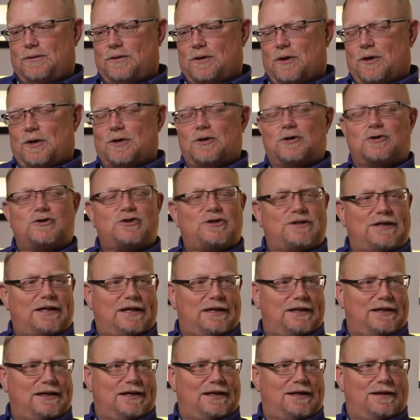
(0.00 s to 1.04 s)

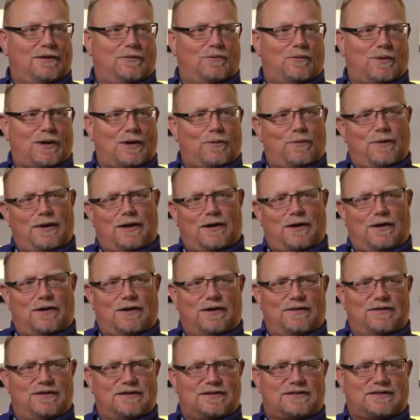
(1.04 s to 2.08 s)
understanding where we are
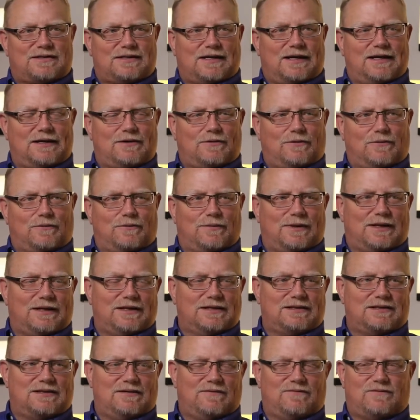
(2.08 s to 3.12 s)
in this cycle
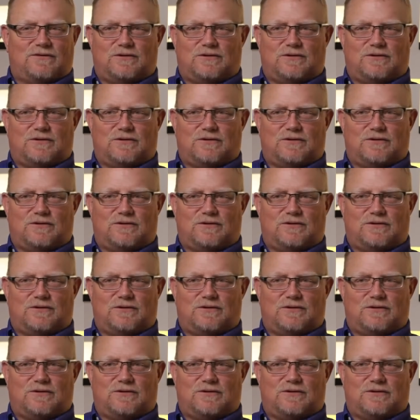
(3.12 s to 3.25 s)
relative